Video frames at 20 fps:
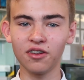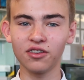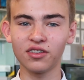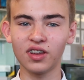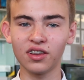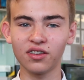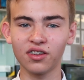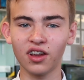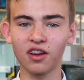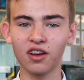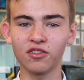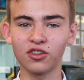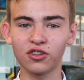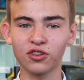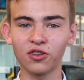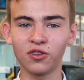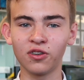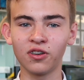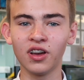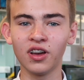at St Cyres
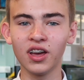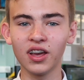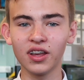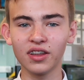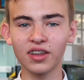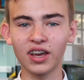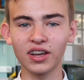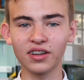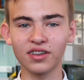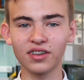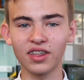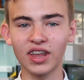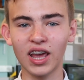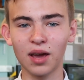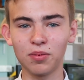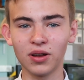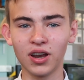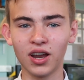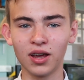School thanks to the Apple